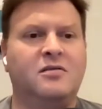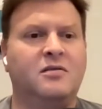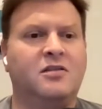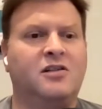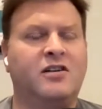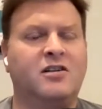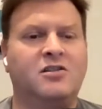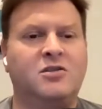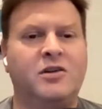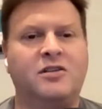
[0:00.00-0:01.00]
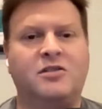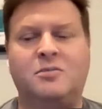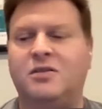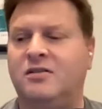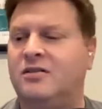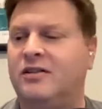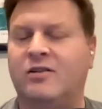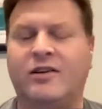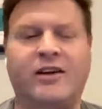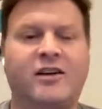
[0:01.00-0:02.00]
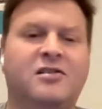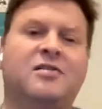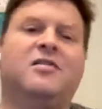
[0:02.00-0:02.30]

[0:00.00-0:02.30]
desire to do either, but now I can.